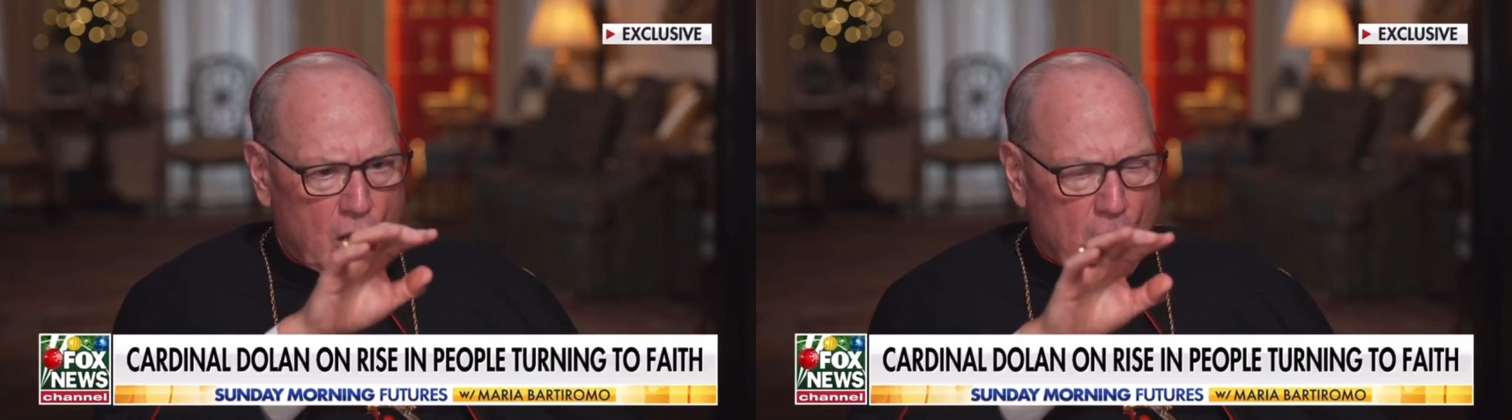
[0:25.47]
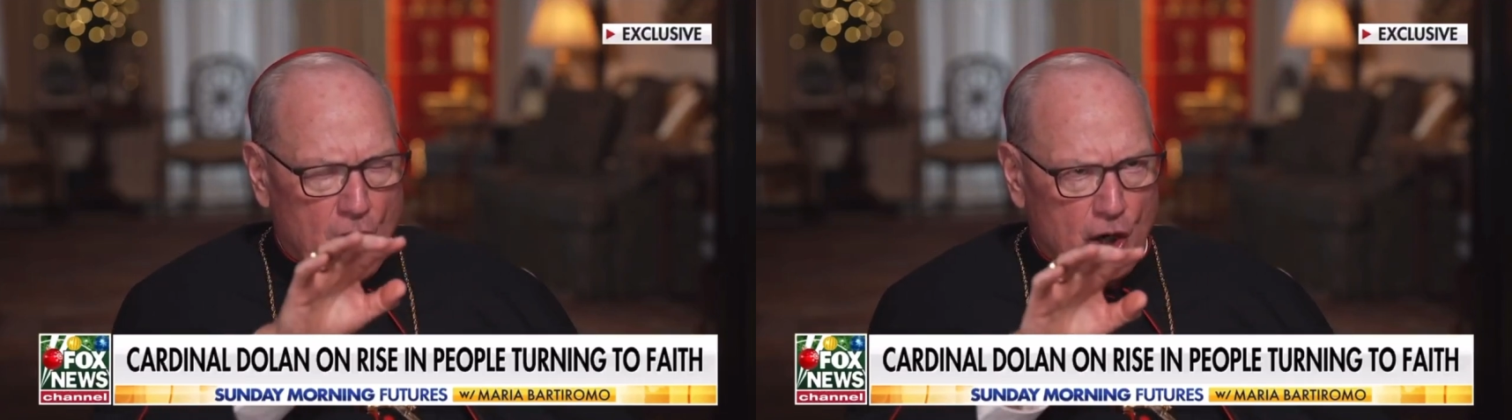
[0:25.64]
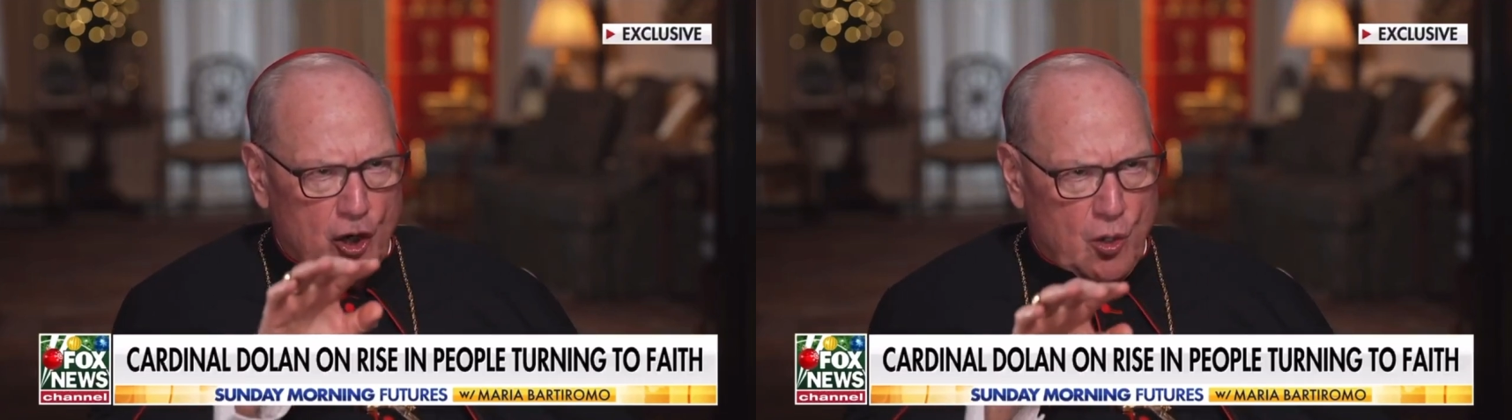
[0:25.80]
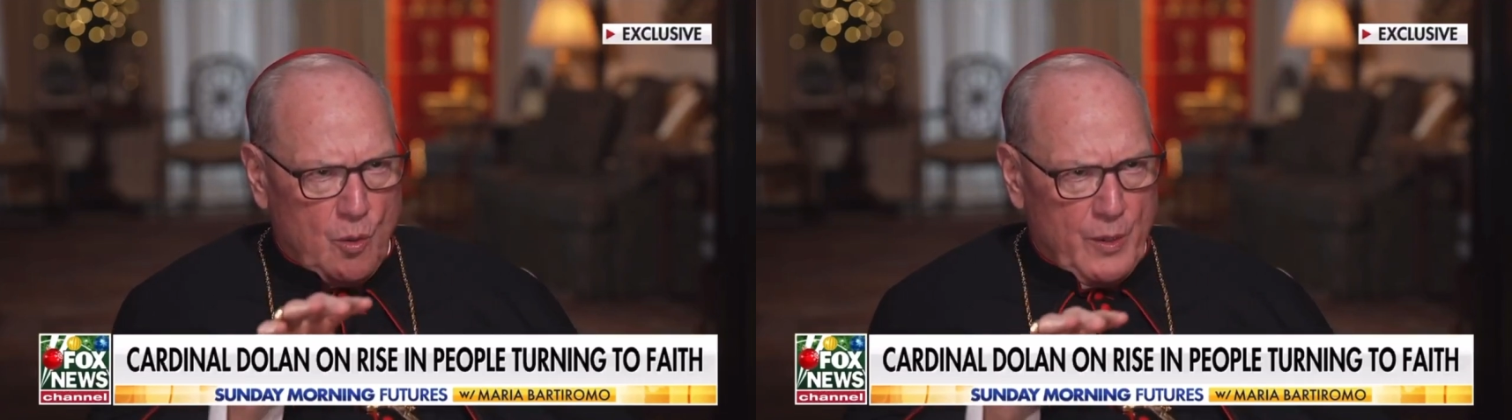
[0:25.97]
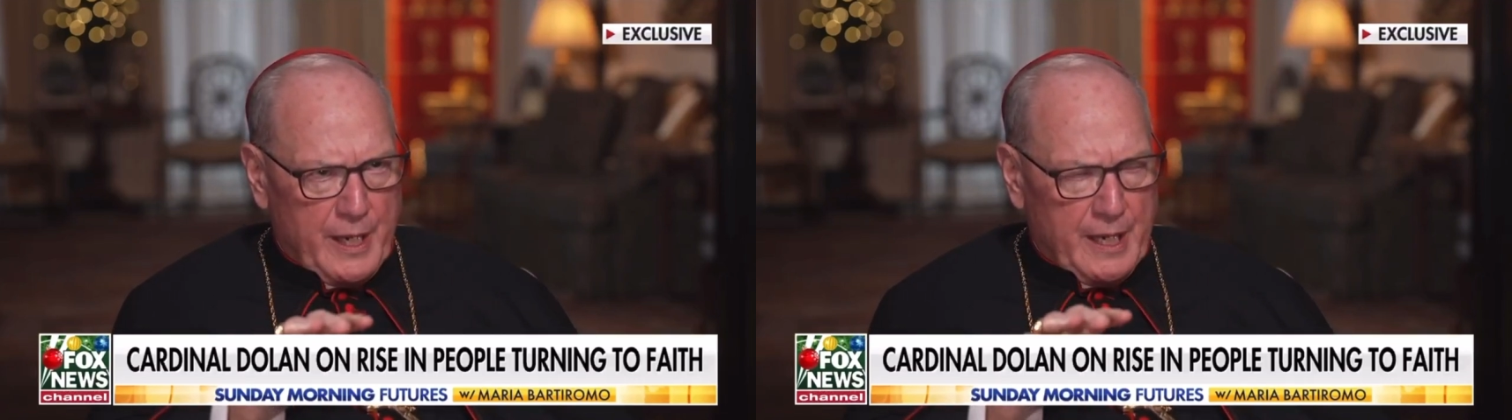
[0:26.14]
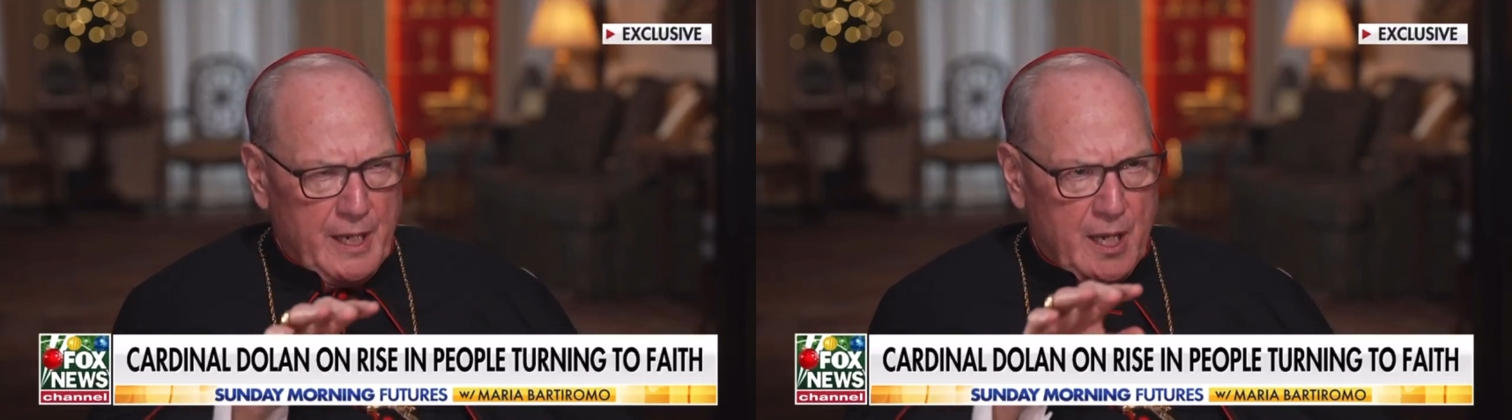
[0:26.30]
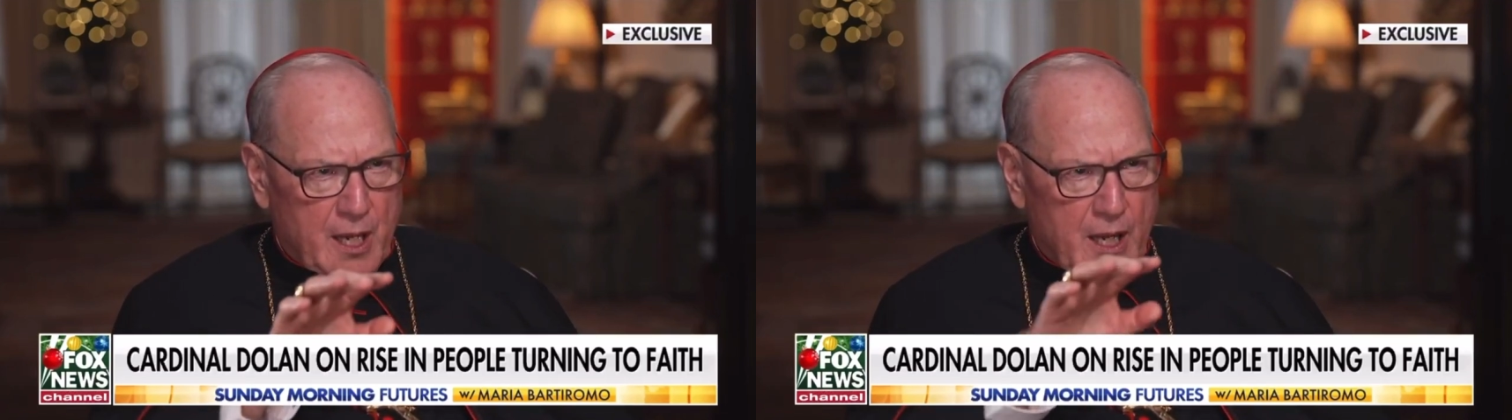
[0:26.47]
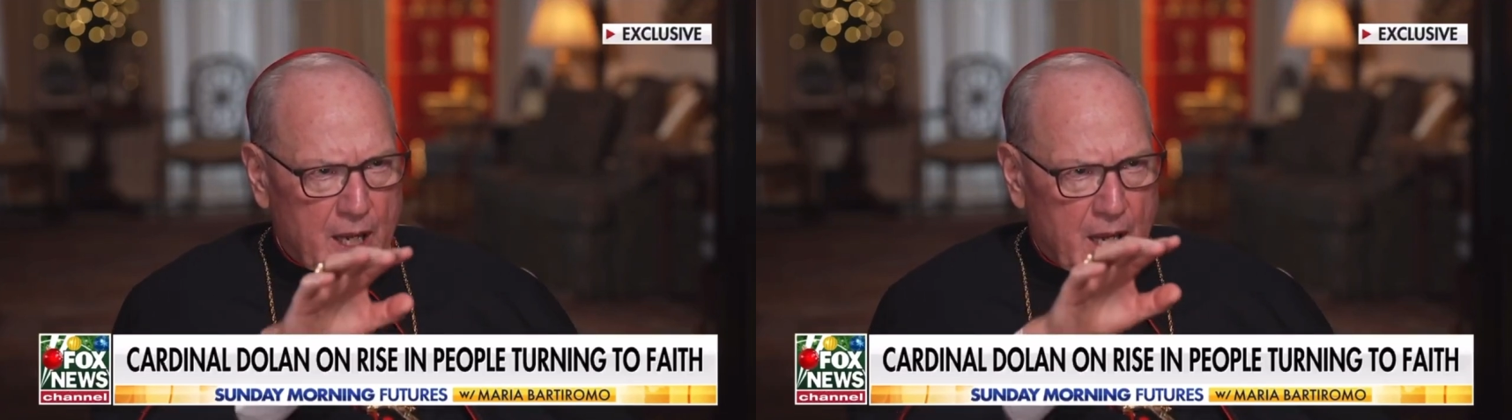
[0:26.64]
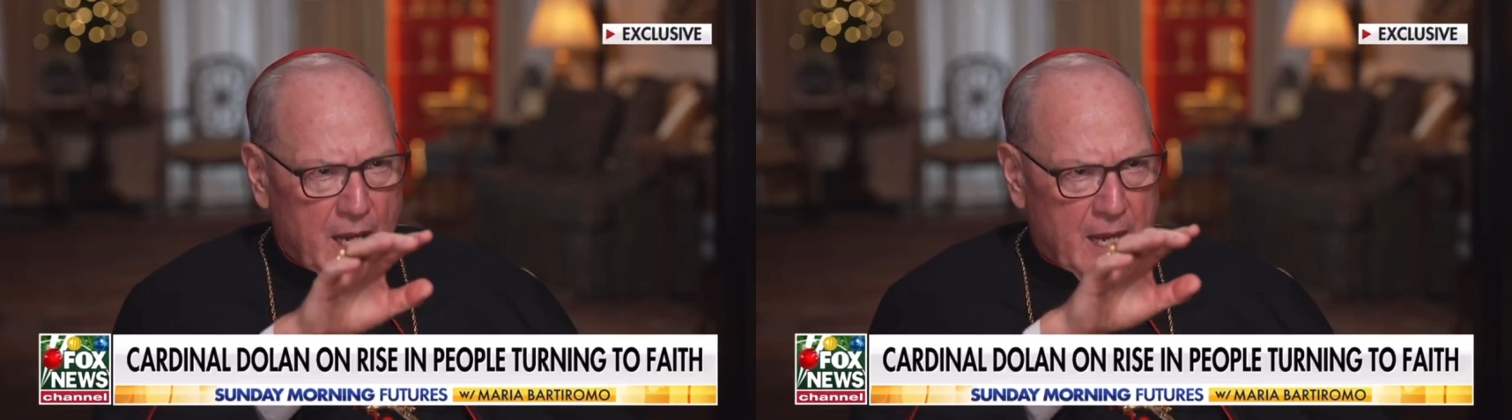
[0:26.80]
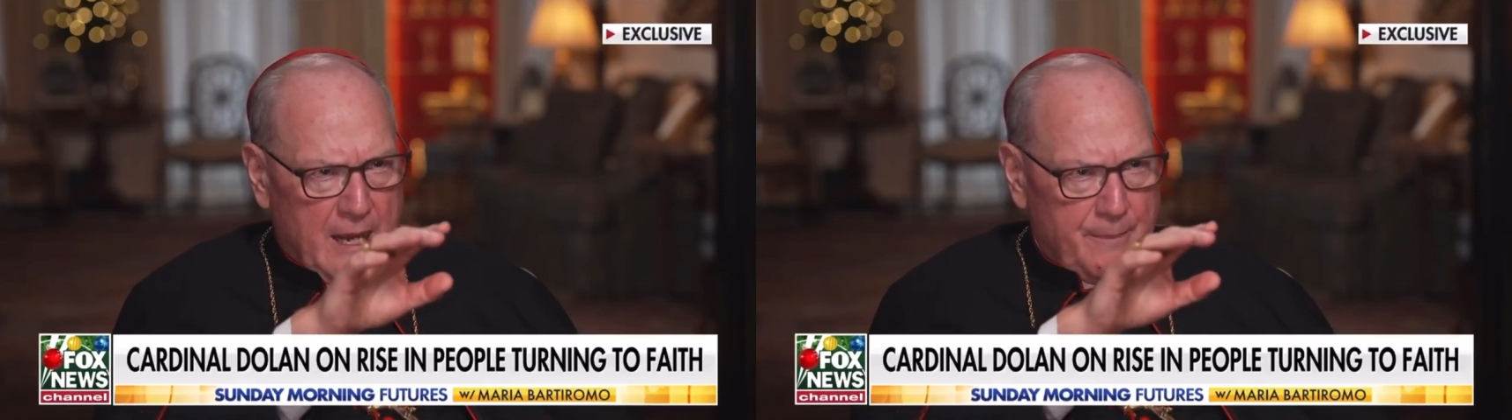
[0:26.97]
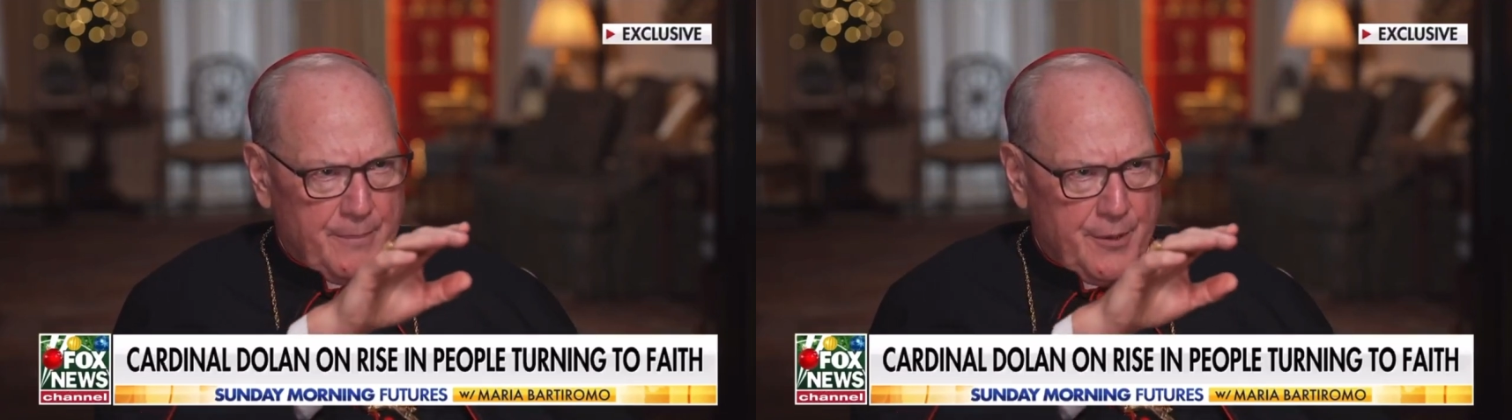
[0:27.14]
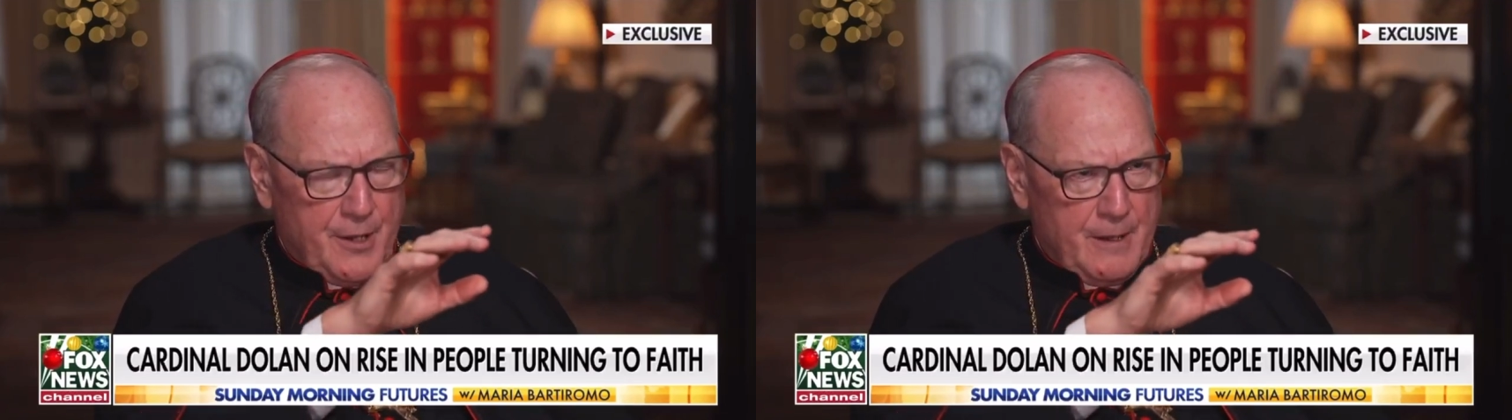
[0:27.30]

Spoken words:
are going up.